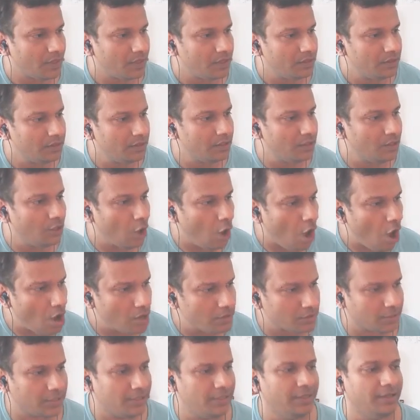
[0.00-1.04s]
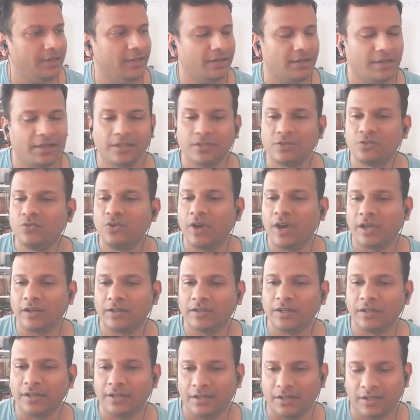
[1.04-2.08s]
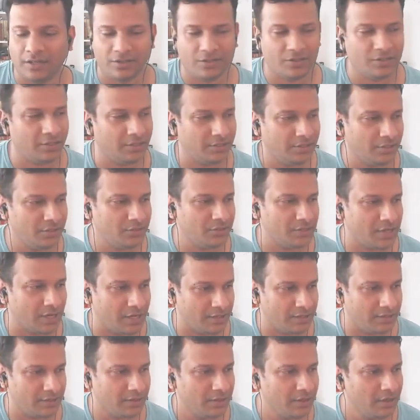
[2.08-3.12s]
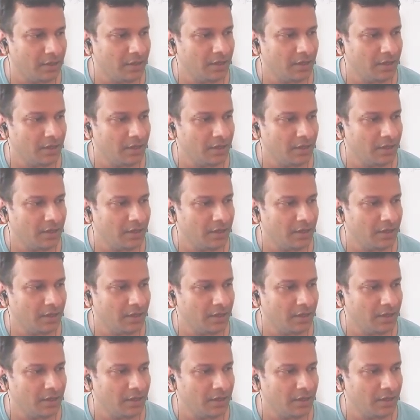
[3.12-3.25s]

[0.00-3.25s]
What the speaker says: The loss here is where the interesting thing starts.